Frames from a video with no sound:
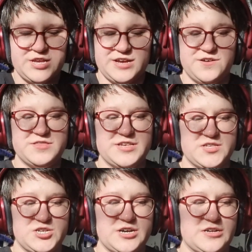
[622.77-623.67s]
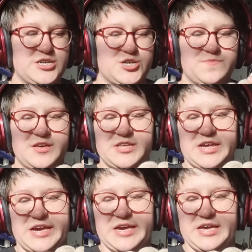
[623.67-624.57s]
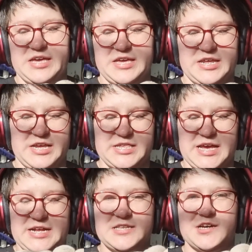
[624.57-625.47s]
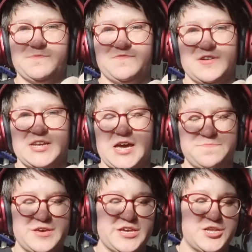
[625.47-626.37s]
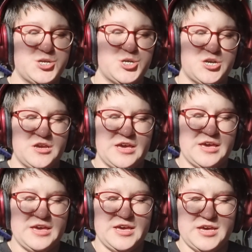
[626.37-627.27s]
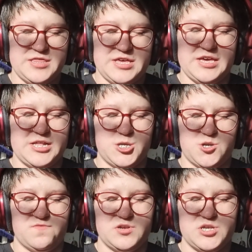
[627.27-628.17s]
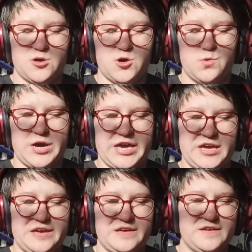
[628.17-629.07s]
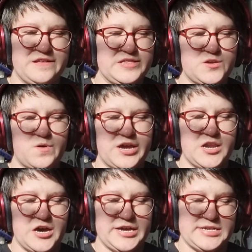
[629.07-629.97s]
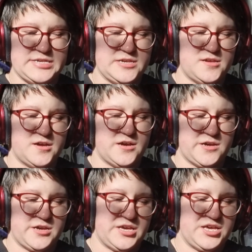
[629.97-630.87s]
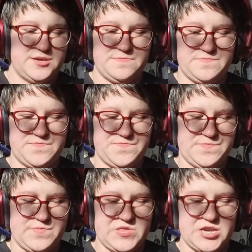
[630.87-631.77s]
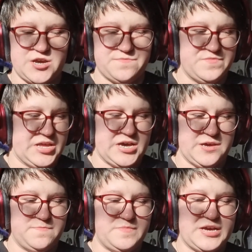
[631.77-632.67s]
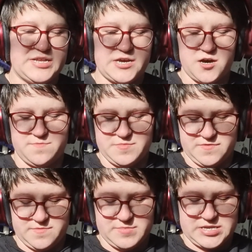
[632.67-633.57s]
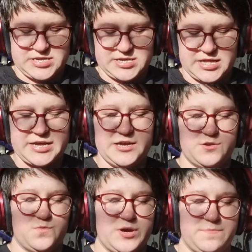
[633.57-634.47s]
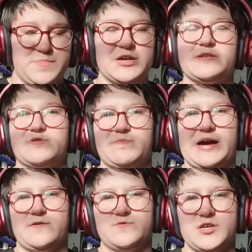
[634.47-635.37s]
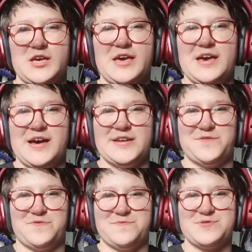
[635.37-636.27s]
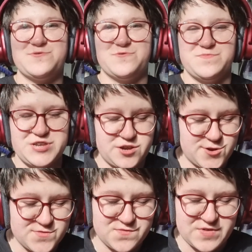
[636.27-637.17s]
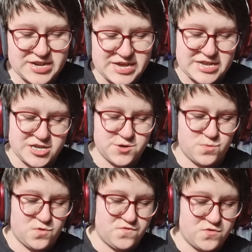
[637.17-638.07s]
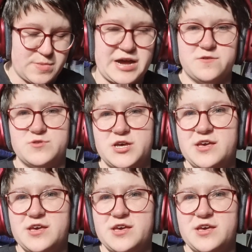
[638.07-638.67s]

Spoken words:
Got this in the charity shop the other day. It is hand dyed with red cabbage. I think it's sort of a sock weight. It's quite nice. I don't know, I picked it up slightly on a whim because it was £1 and I thought it was cool. You don't often find hand dyed wool for £1.